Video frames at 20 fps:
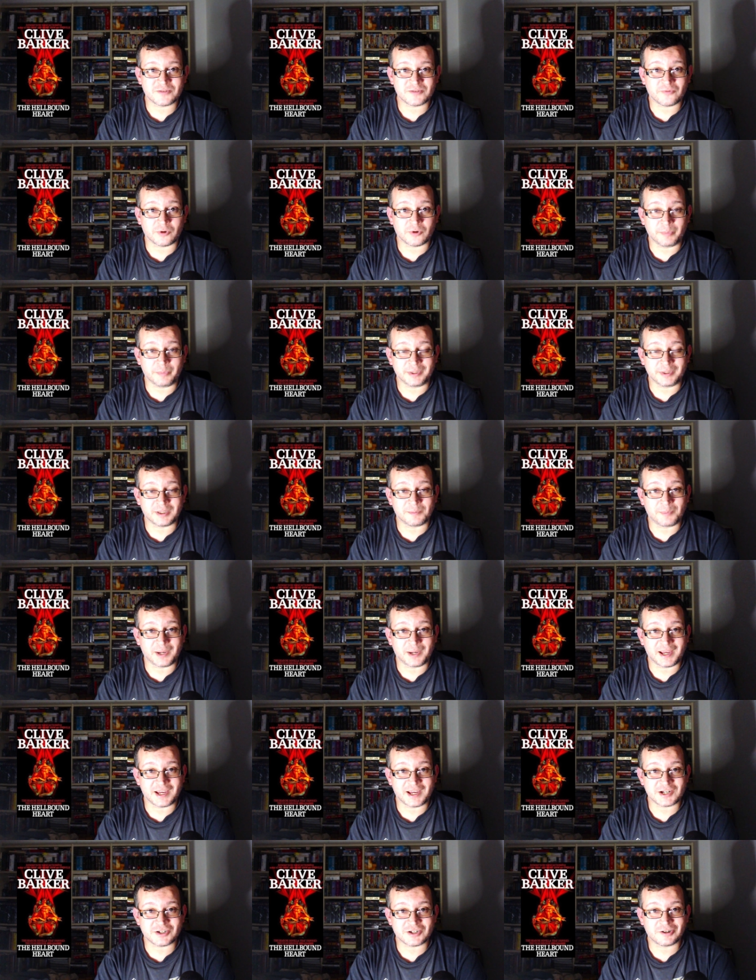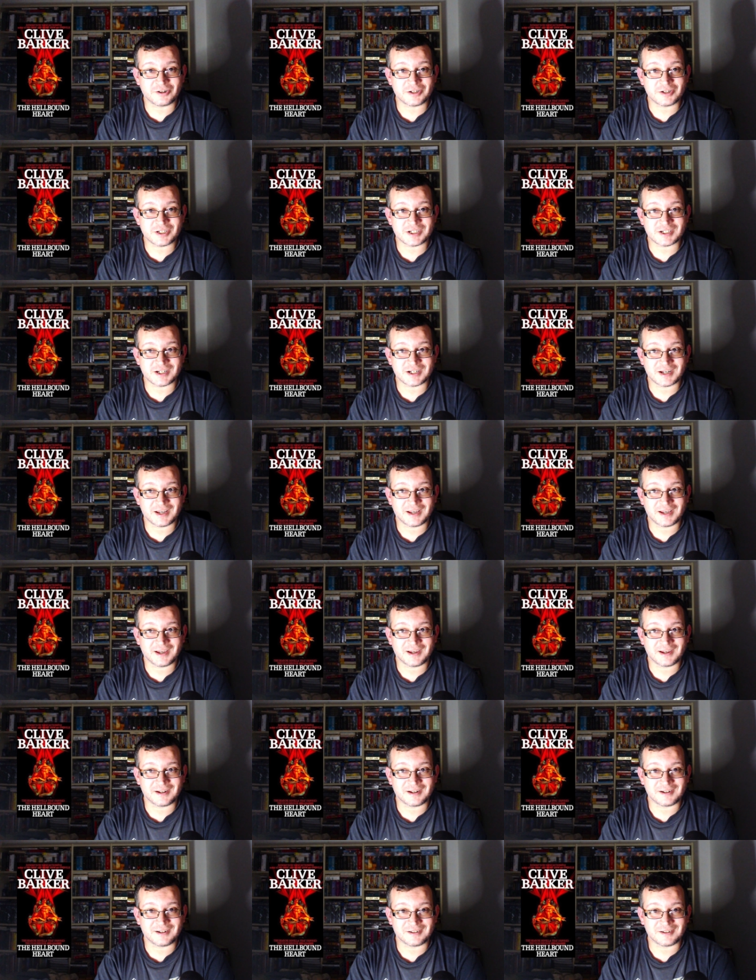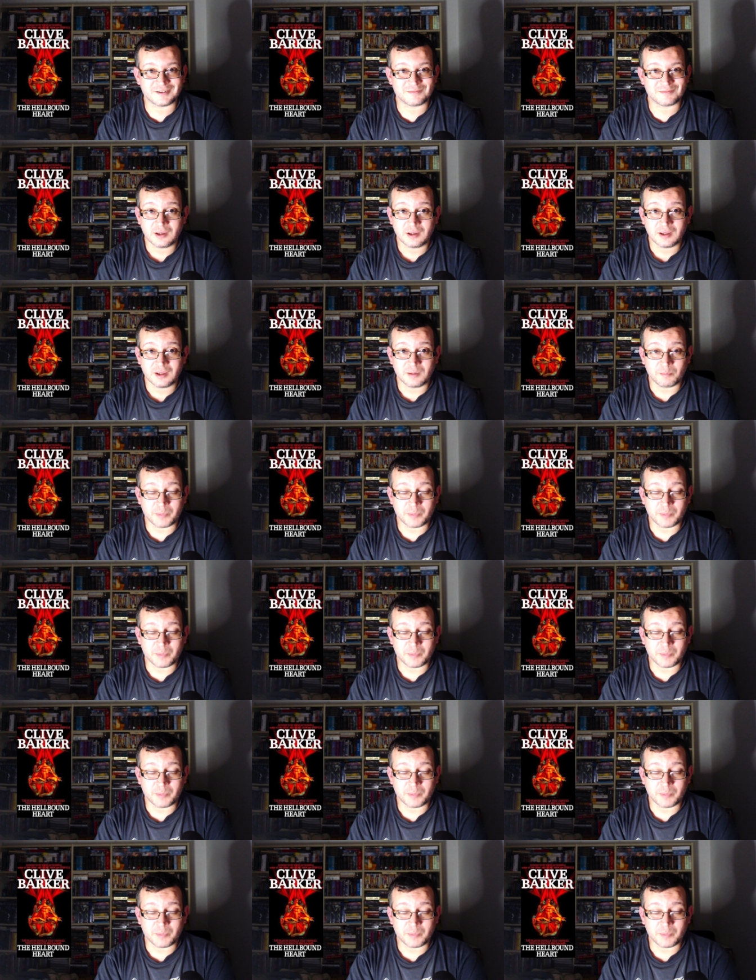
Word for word: forbidden pleasures and